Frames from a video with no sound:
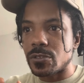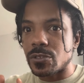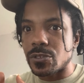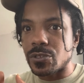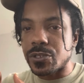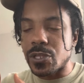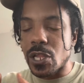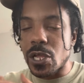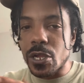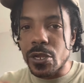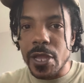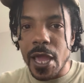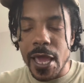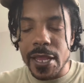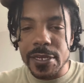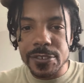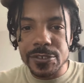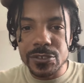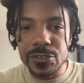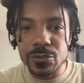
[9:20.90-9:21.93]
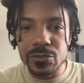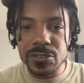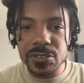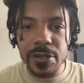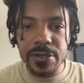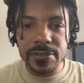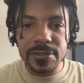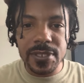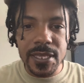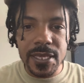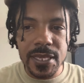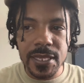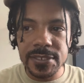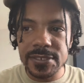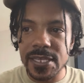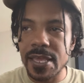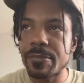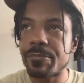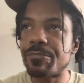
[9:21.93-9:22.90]
learn how to do certain things
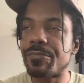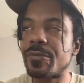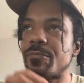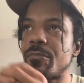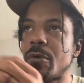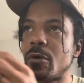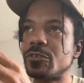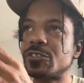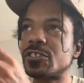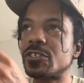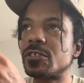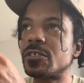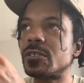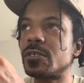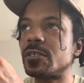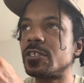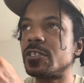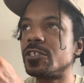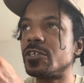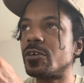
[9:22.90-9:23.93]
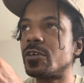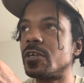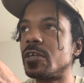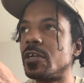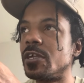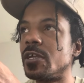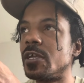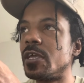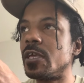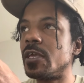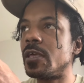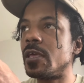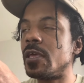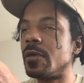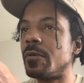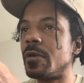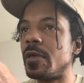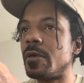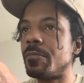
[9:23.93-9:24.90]
and promote your your
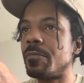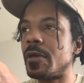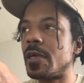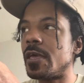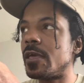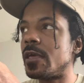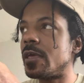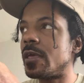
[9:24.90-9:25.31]
and, and